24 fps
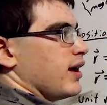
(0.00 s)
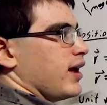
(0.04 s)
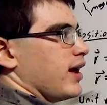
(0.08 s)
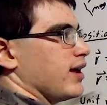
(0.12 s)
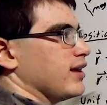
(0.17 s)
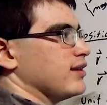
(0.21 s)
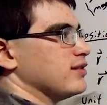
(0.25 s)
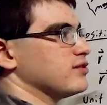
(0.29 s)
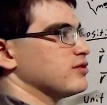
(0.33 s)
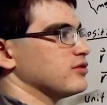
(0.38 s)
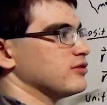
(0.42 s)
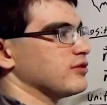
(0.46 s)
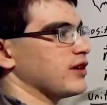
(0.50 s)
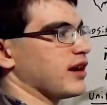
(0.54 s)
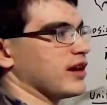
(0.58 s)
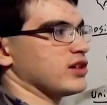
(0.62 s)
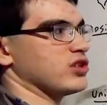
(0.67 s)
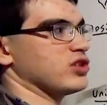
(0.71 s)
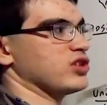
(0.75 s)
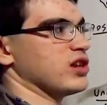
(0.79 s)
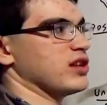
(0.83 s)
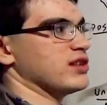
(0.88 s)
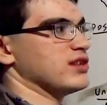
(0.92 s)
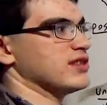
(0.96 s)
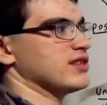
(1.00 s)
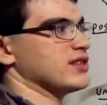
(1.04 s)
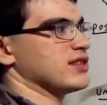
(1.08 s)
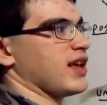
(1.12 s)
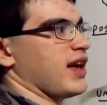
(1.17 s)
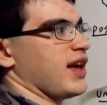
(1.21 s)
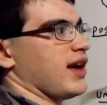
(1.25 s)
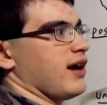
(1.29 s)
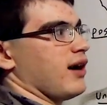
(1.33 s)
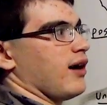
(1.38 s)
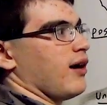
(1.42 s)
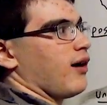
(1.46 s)
in directions
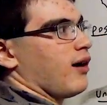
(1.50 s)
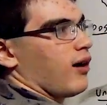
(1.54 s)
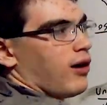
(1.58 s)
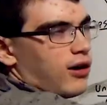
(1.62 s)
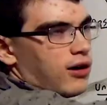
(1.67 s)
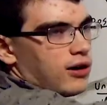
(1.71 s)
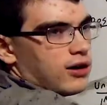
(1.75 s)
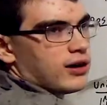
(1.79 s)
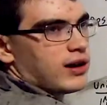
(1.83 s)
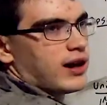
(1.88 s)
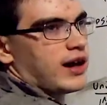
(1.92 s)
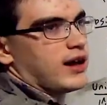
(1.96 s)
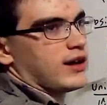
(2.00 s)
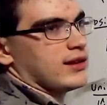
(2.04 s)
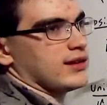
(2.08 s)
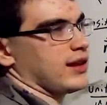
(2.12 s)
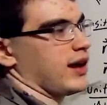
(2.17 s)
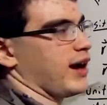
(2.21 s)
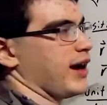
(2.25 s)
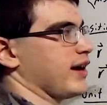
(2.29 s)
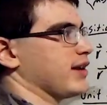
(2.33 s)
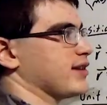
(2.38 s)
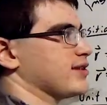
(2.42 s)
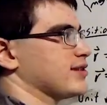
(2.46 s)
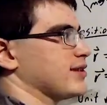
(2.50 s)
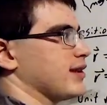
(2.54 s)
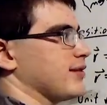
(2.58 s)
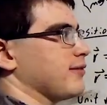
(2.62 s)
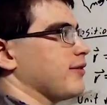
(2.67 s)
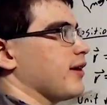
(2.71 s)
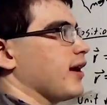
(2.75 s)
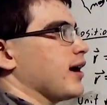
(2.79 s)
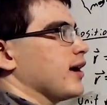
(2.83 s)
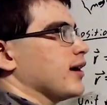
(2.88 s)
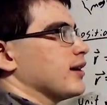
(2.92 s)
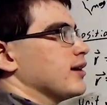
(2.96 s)
that are on x and
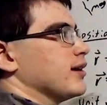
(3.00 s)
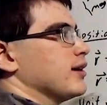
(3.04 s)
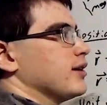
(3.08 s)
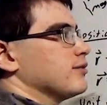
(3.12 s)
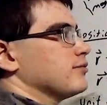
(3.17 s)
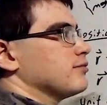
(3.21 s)
y.